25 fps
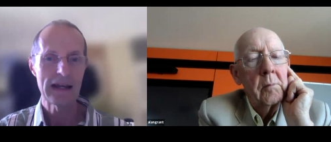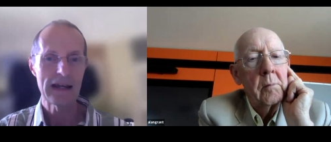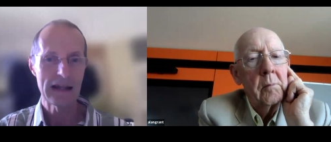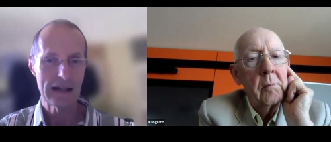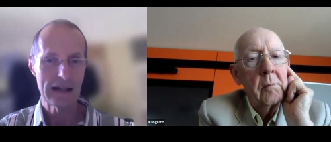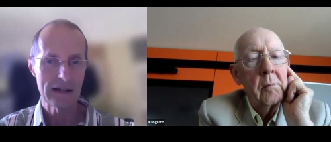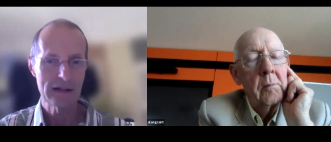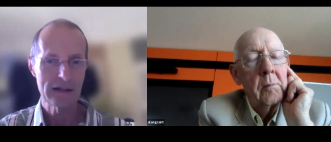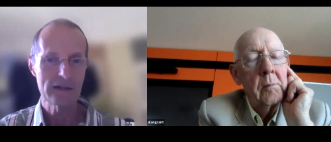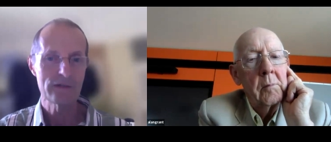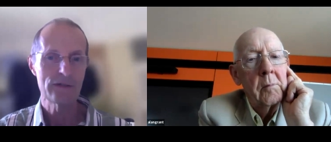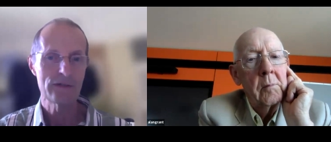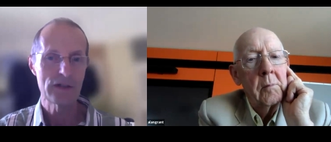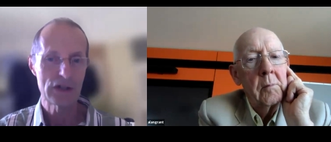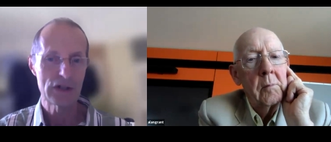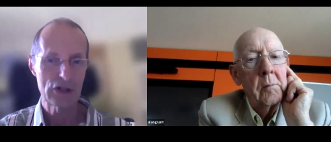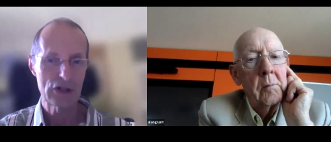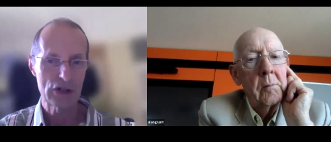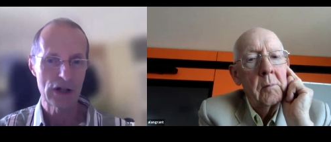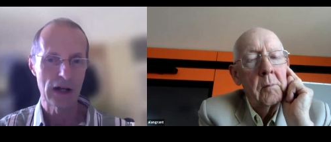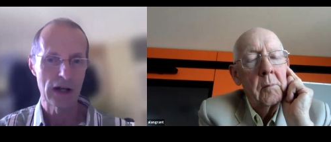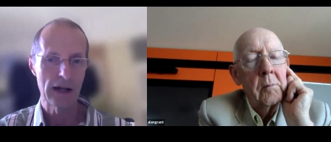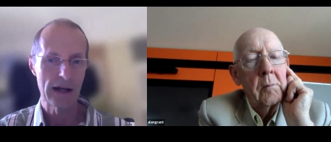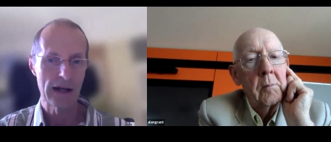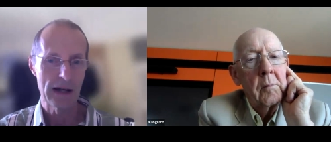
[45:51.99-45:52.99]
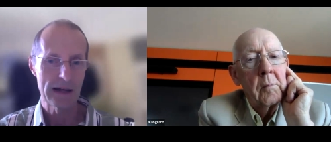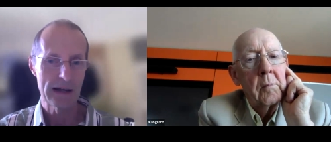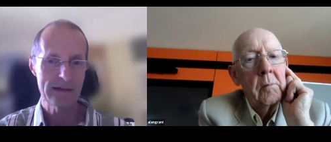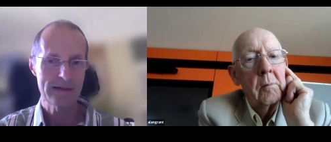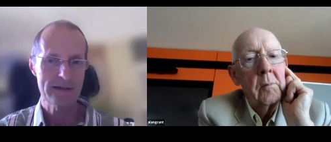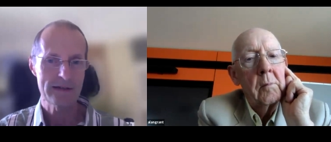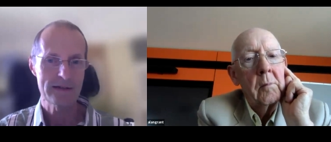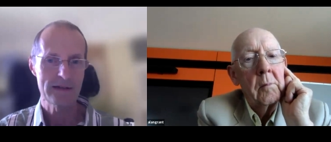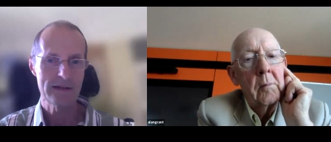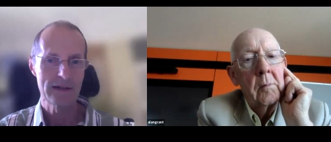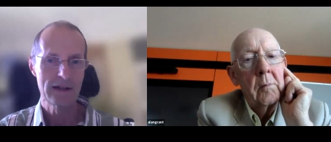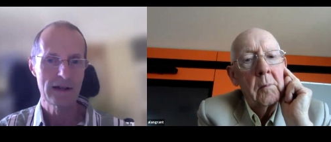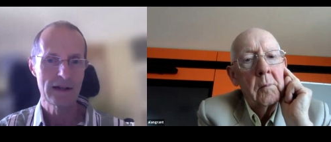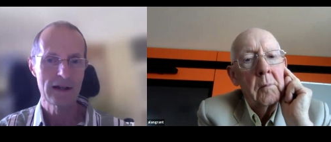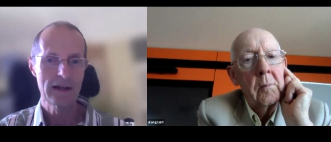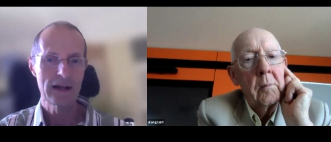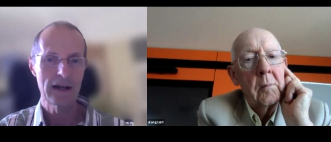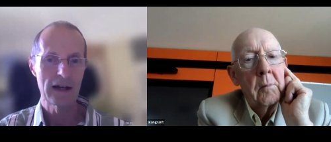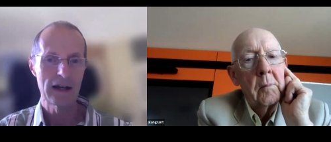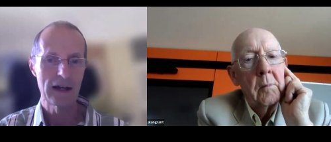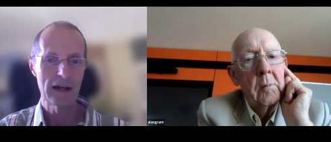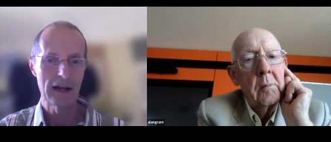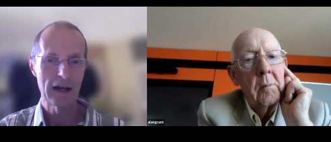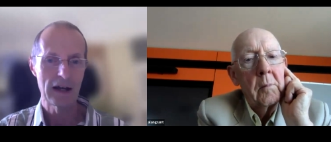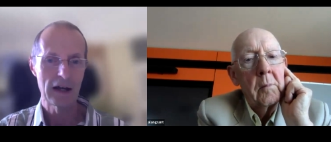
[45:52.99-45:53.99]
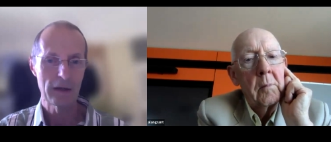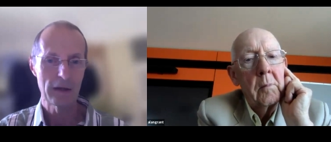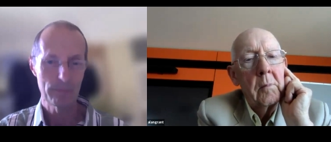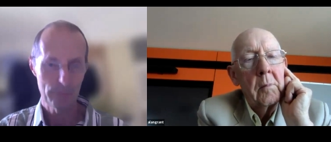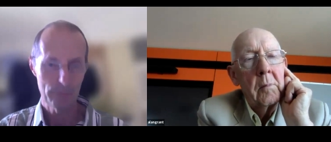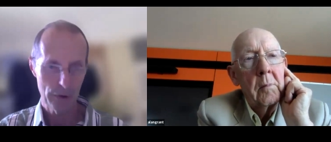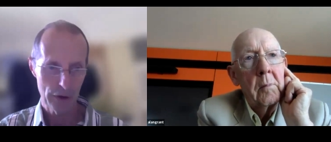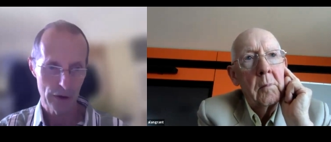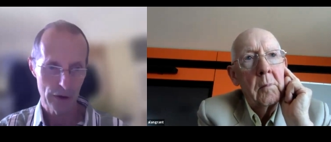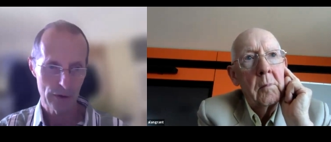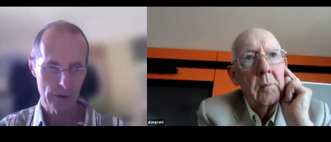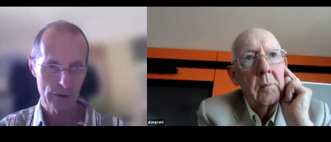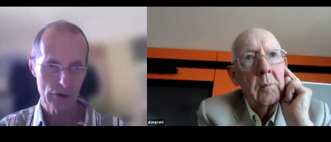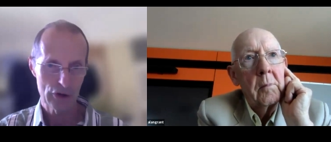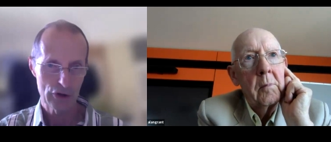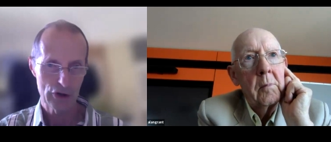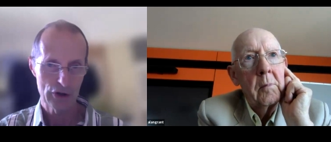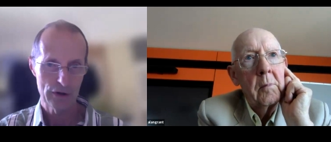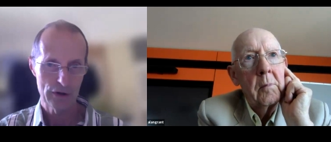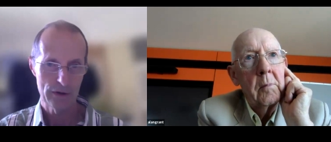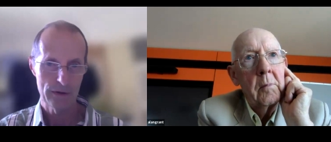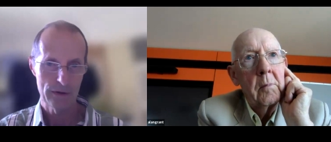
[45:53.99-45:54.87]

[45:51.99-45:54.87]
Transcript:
Speaker 1: individualized uh, approach.